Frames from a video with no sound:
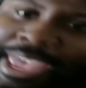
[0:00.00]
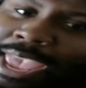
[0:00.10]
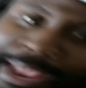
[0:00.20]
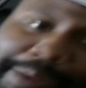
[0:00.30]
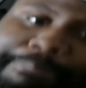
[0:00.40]

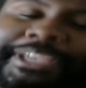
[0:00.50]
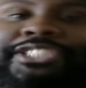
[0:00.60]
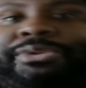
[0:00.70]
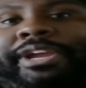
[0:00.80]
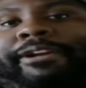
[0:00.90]
and the
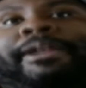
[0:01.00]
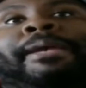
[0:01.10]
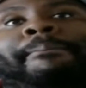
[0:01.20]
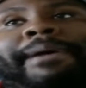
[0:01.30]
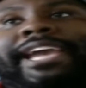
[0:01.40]
PS3 era.
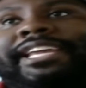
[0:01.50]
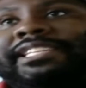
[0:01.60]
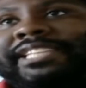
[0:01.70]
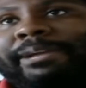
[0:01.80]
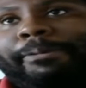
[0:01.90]
Back at the
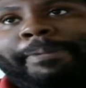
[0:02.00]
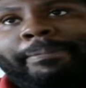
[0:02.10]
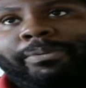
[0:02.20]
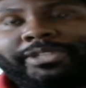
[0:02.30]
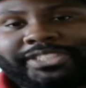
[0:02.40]
time where
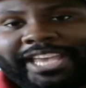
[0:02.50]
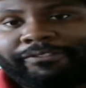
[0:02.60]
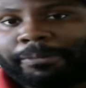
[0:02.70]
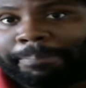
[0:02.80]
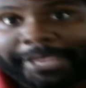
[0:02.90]
people were saying
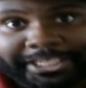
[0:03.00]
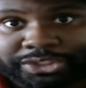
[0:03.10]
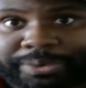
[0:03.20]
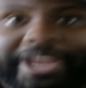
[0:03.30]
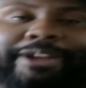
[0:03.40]
for the
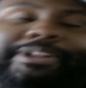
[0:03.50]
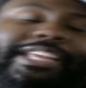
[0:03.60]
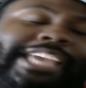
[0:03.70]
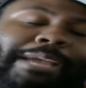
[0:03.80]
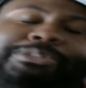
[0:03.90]
PS3 era, the
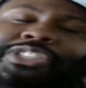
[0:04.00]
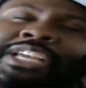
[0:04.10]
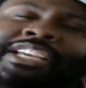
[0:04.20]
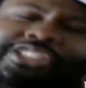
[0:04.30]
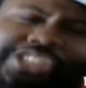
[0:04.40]
game
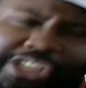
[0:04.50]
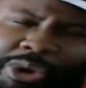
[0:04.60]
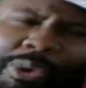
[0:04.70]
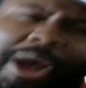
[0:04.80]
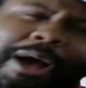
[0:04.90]
should
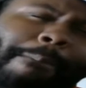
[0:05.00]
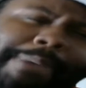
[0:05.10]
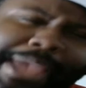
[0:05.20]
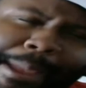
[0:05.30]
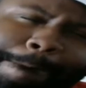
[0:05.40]
go up
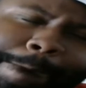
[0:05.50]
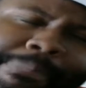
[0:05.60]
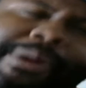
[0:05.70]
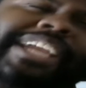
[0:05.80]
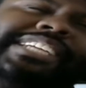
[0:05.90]
in
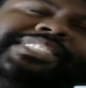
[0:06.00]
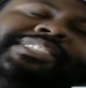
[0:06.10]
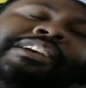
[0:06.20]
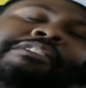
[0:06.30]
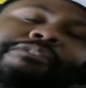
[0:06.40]

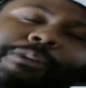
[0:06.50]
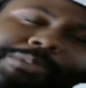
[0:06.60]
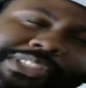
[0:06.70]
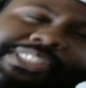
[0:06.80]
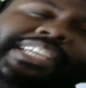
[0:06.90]
price from
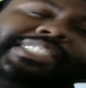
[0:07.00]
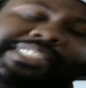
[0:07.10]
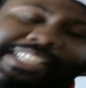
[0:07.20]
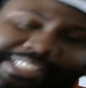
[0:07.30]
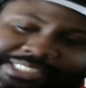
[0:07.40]

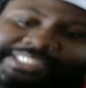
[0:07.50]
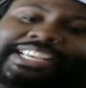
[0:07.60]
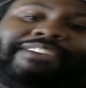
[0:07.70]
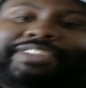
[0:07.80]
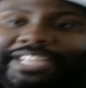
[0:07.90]
$60 to
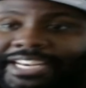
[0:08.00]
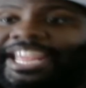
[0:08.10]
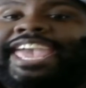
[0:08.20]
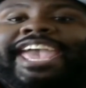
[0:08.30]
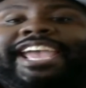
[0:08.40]
$70
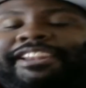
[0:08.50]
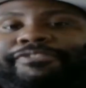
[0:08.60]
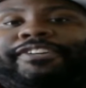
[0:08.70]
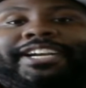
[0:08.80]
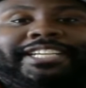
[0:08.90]
to $80
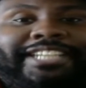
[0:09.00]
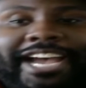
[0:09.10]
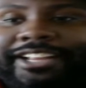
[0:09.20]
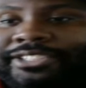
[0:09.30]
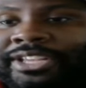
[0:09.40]
fucking
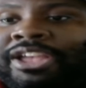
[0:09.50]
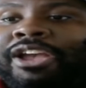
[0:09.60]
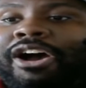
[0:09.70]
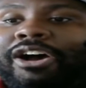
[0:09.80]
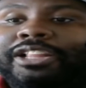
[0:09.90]
dollars.
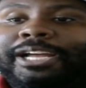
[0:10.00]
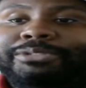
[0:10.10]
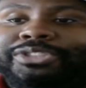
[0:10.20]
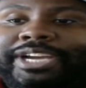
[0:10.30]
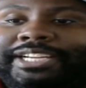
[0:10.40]
All I'm
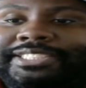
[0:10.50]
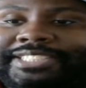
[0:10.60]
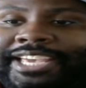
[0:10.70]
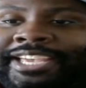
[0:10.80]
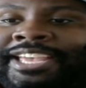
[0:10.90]
trying to
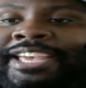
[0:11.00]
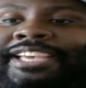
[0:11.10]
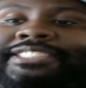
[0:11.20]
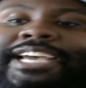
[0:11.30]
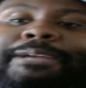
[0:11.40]
say
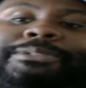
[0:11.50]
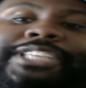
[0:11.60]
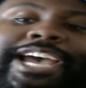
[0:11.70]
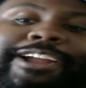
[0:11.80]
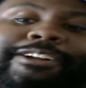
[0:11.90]
is I am
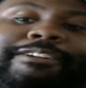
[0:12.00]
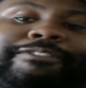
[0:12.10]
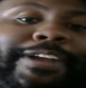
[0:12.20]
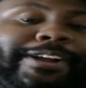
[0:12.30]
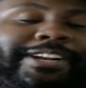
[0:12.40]
tired of
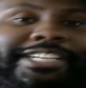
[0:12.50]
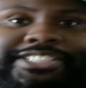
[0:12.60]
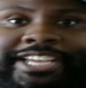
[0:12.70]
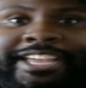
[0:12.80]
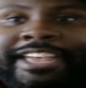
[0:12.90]
hearing this
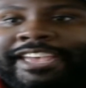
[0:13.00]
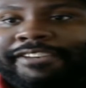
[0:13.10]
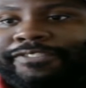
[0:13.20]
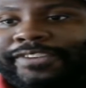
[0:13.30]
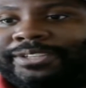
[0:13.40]
shit.
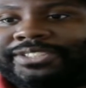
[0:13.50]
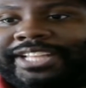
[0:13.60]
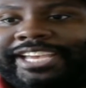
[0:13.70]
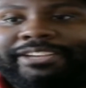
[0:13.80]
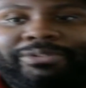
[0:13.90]
It feels
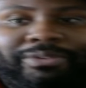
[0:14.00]
like